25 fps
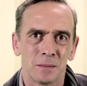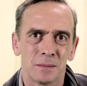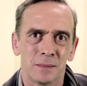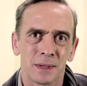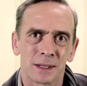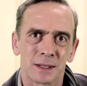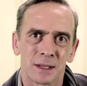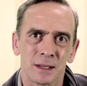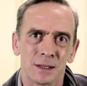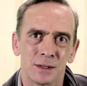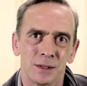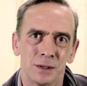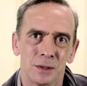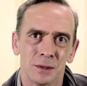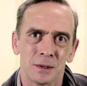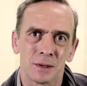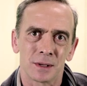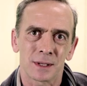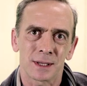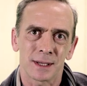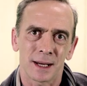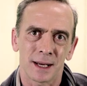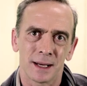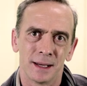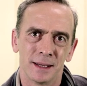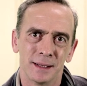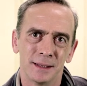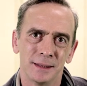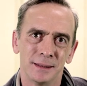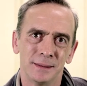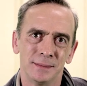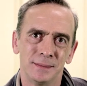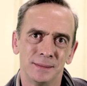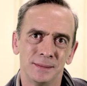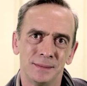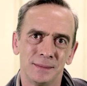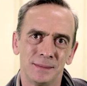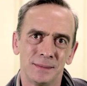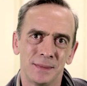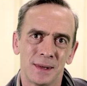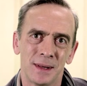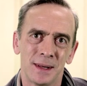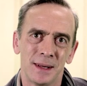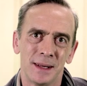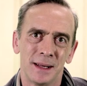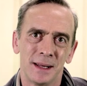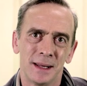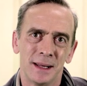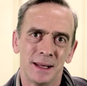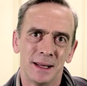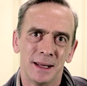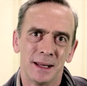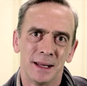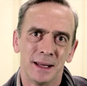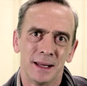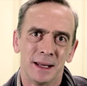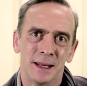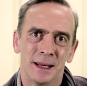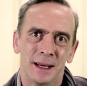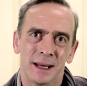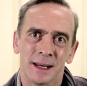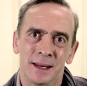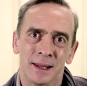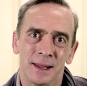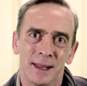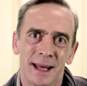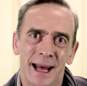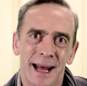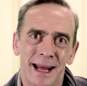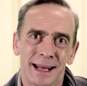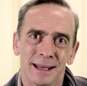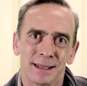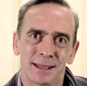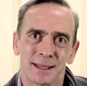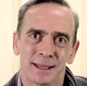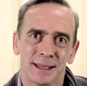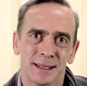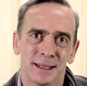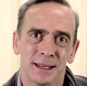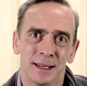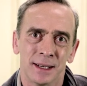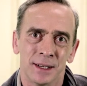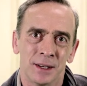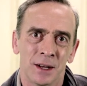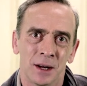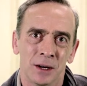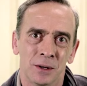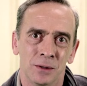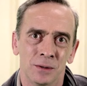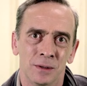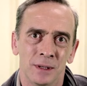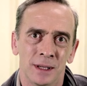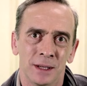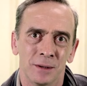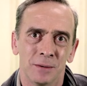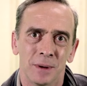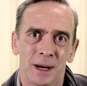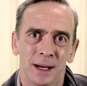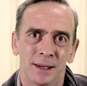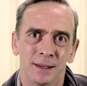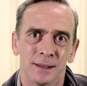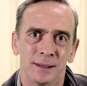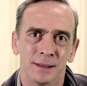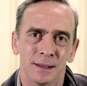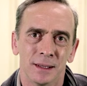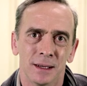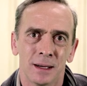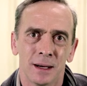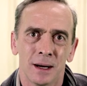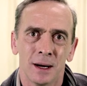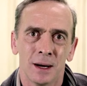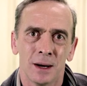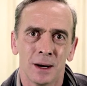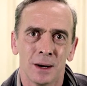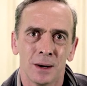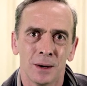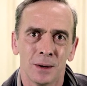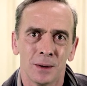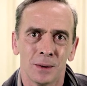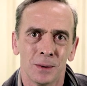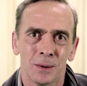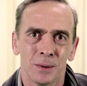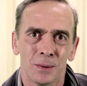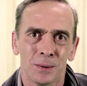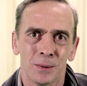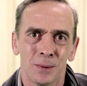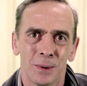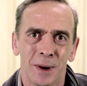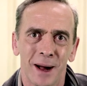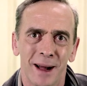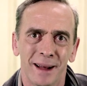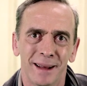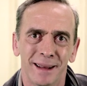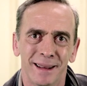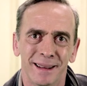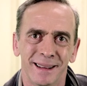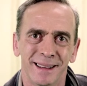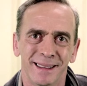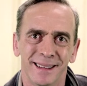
But a daughter, and that an only one, oh!